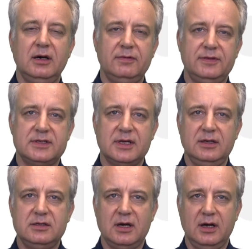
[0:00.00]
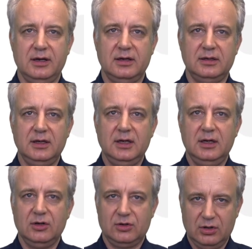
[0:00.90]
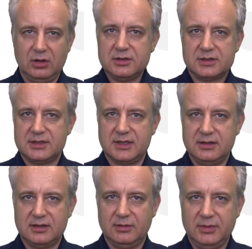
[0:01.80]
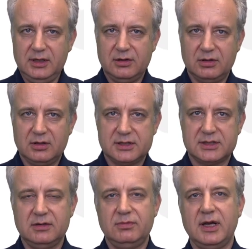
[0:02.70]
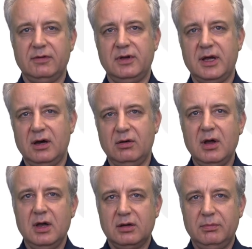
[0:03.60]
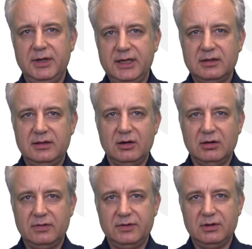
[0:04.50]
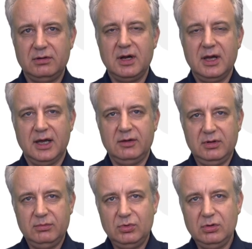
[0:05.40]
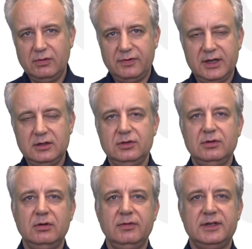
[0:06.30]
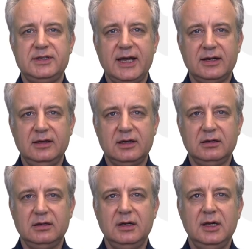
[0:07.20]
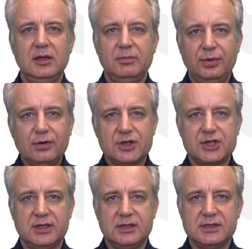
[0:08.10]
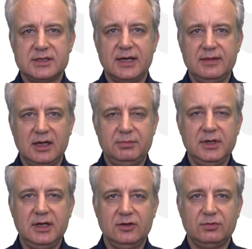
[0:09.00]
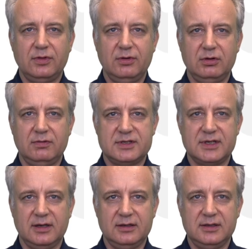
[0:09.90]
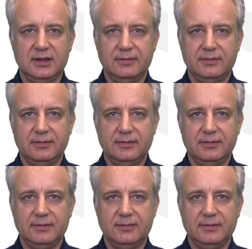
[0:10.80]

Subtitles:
of this entire course, this entire mini-course, and we have now completed the overview and we move into the technical portions, and that begins with universality.